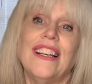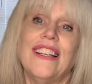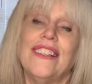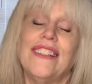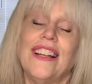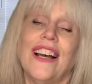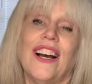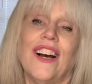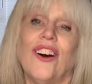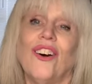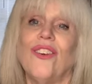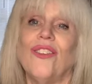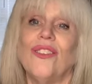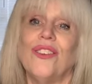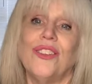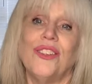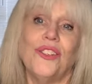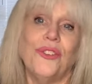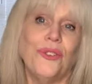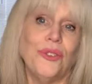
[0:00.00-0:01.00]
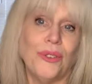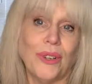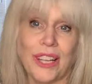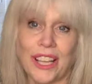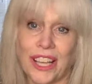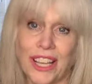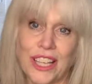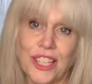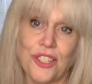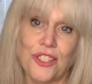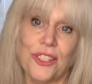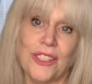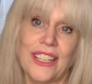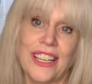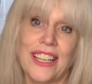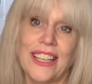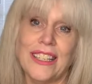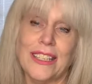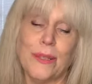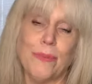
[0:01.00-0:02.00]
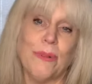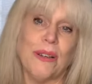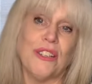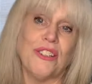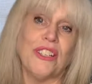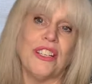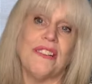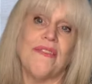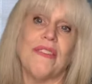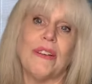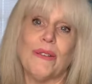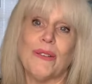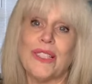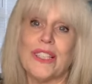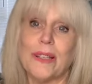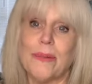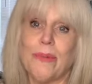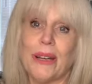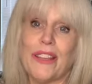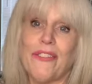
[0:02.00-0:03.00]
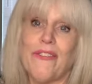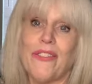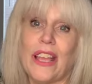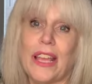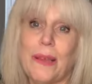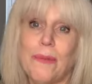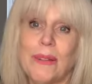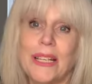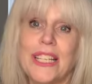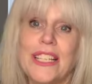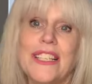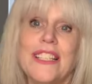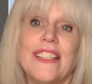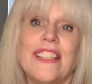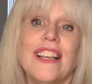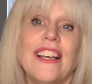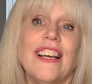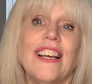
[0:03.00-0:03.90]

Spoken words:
Now, you do occasionally, especially if it was somebody famous,